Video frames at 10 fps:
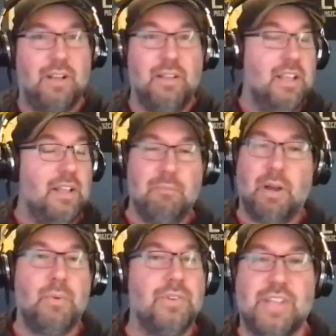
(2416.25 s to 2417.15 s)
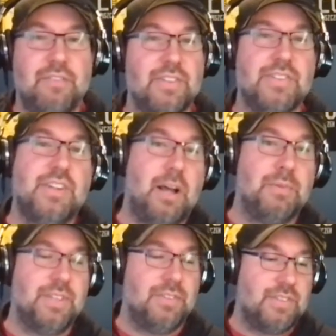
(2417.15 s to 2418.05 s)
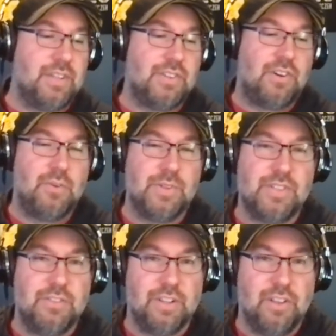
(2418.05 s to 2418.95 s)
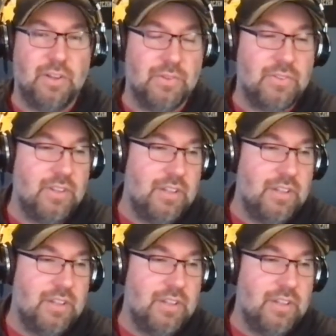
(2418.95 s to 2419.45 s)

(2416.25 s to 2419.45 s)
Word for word: my wheels haven't stopped since mm-hmm. I started receiving those,